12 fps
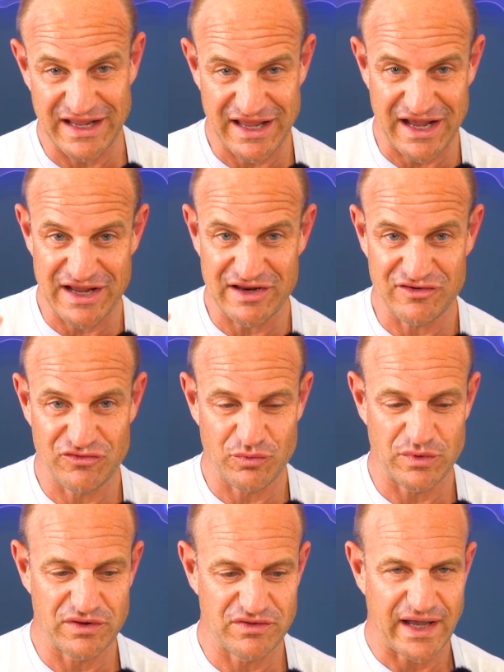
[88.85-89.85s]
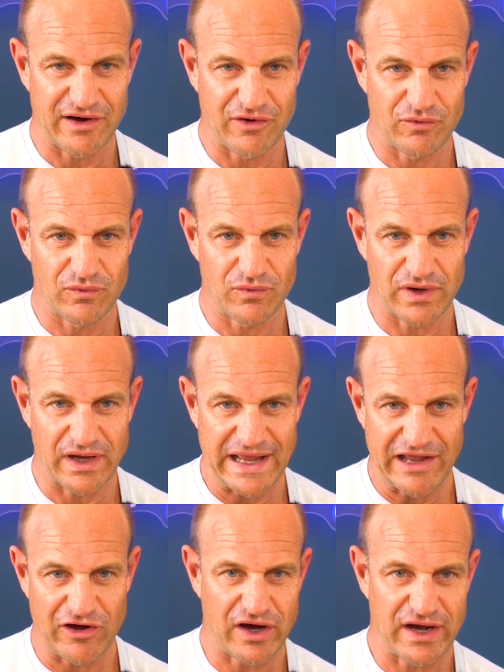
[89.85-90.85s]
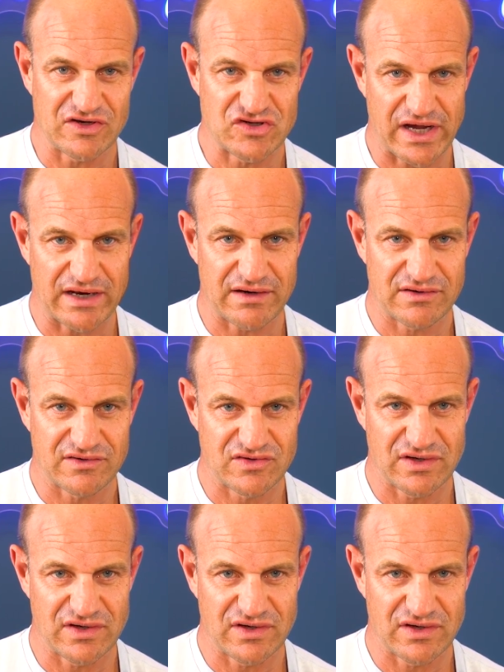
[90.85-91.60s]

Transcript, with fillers: engage with our A I chat